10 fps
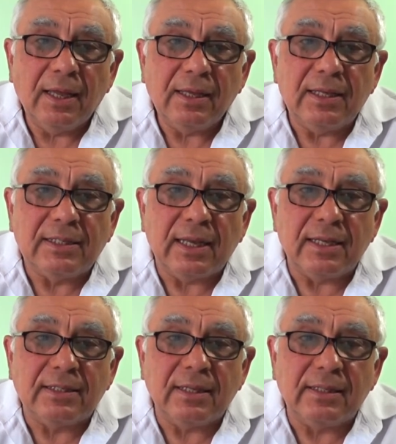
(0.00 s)
He
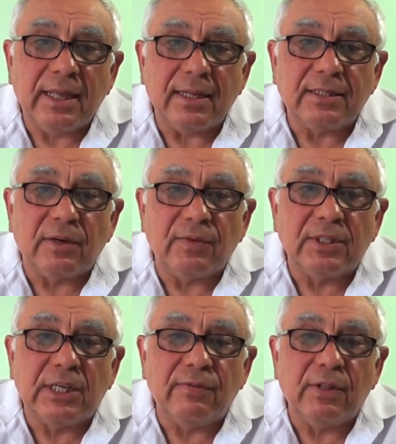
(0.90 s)
says the answer
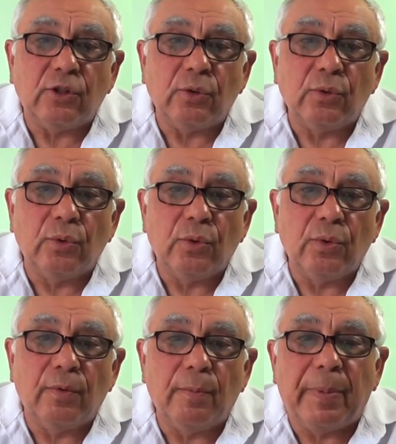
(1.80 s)
was given to
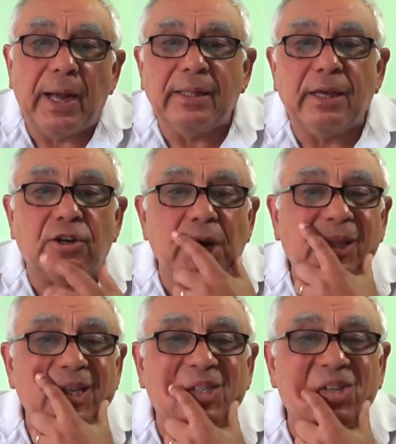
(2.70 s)
by the
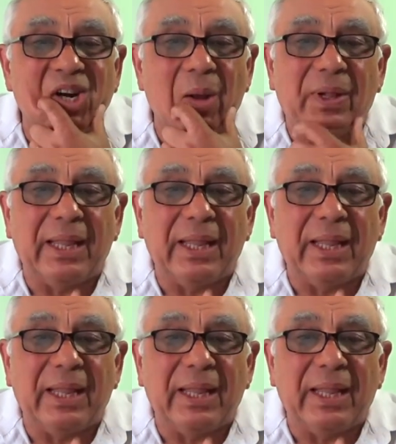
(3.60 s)
greatest rebel